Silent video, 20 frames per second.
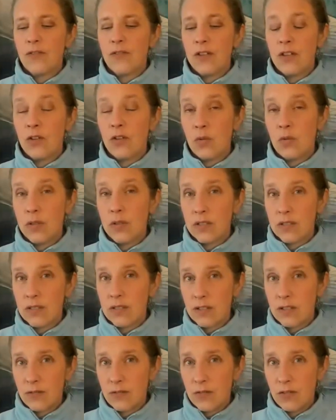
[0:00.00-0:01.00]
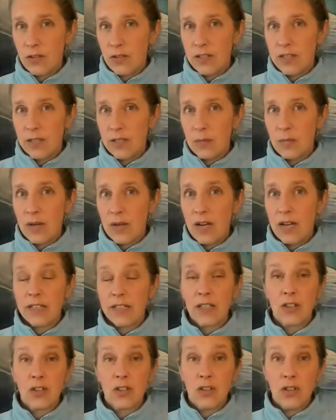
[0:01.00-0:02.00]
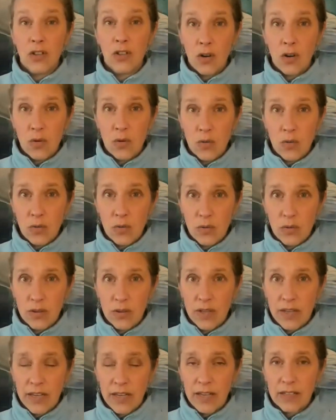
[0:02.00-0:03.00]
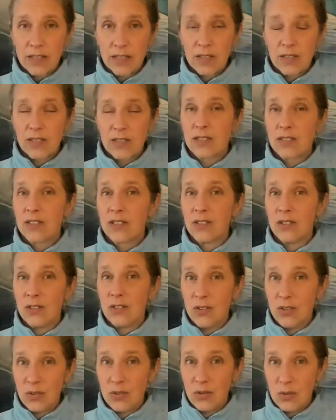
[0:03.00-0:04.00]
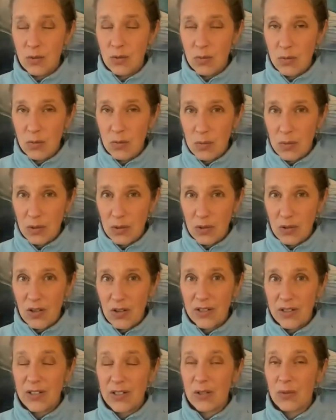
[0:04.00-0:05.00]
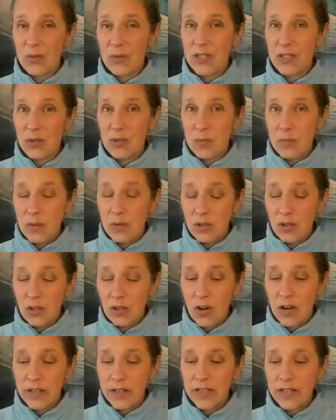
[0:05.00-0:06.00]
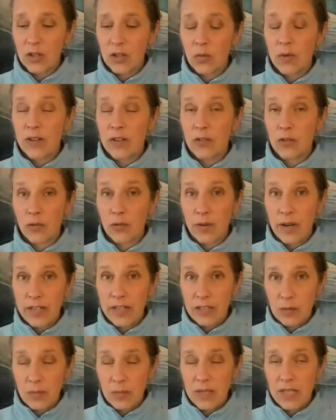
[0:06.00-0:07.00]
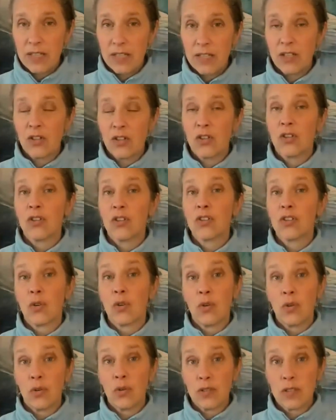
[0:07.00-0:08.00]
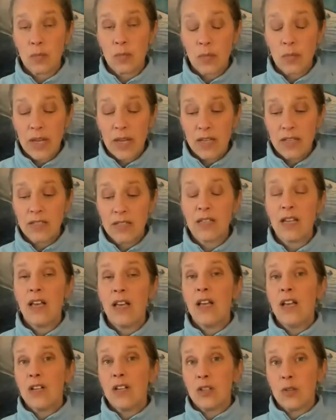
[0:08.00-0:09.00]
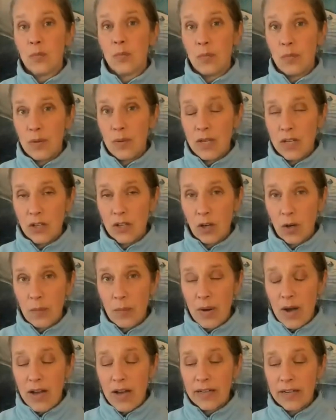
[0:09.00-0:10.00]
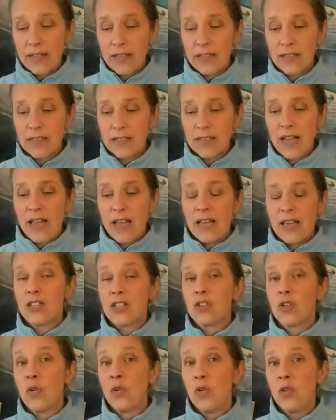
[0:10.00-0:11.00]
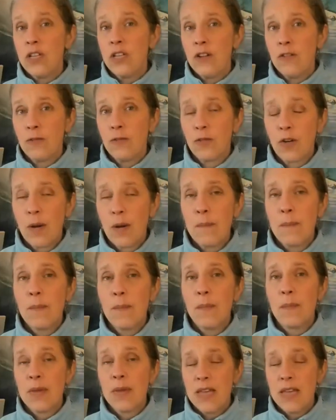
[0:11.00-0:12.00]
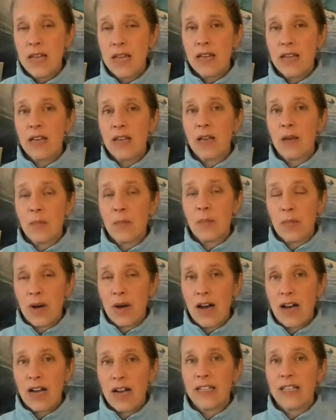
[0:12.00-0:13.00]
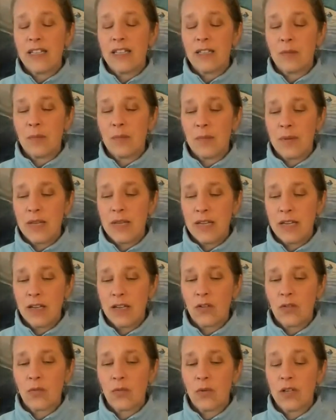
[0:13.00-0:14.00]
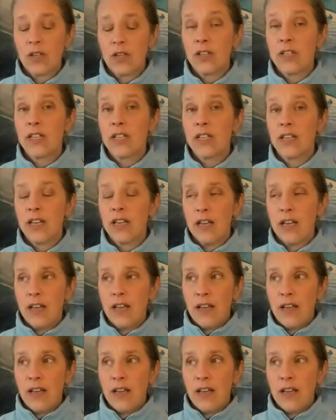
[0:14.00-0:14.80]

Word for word: feel oneself fully embodied, know that you do belong here. We do belong here. We have a right to be here, to hold space, to be in our bodies. And it's only from being embodied and being really